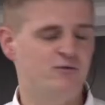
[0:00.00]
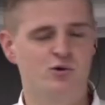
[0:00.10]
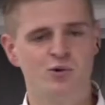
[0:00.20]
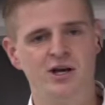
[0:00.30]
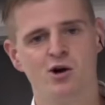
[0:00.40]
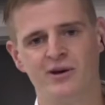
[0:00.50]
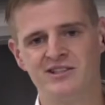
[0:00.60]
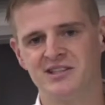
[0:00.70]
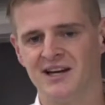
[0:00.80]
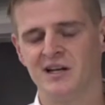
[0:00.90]
we know
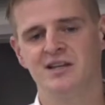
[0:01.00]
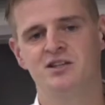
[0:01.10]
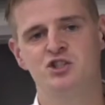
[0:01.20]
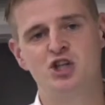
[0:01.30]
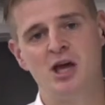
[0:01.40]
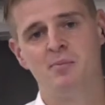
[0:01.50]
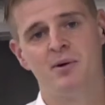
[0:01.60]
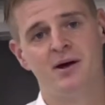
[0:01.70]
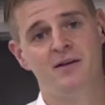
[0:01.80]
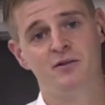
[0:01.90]
exactly the shape
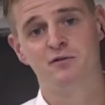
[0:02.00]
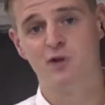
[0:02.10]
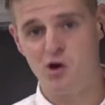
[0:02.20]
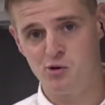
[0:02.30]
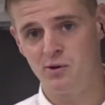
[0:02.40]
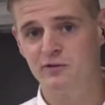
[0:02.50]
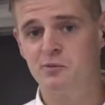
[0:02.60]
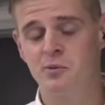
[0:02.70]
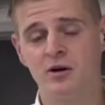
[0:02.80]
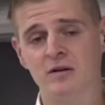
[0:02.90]
and the volume of the
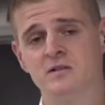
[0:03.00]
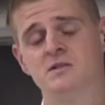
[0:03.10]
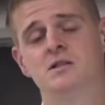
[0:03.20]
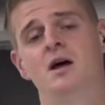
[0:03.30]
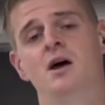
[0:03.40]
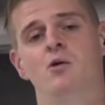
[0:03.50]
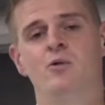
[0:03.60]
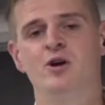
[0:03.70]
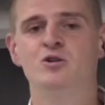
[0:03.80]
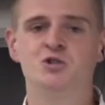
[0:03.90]
products, we
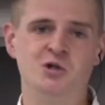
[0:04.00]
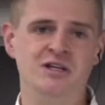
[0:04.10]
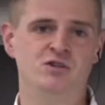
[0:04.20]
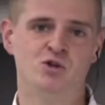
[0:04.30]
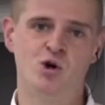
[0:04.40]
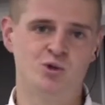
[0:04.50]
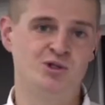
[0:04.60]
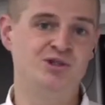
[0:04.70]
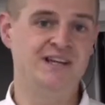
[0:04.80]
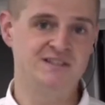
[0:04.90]
also need to know the
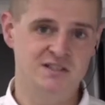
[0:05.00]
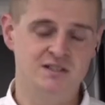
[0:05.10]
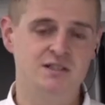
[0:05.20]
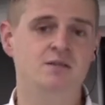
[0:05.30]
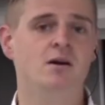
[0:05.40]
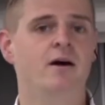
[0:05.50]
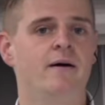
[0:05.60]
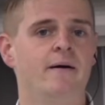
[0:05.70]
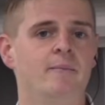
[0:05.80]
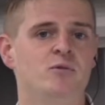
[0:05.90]
density
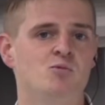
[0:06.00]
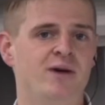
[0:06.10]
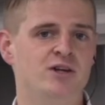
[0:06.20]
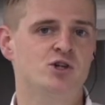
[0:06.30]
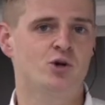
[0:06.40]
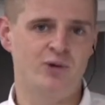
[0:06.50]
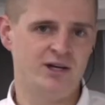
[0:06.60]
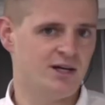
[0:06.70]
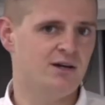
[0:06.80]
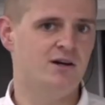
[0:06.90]
to make sure we can
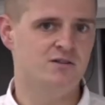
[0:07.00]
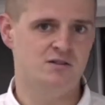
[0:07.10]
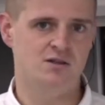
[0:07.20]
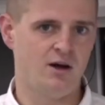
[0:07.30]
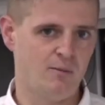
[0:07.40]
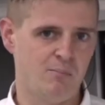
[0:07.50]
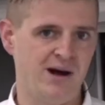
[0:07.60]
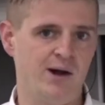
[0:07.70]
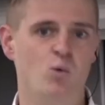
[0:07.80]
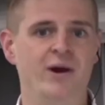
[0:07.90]
cut by
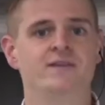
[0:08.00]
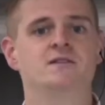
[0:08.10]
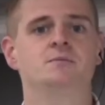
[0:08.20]
weight.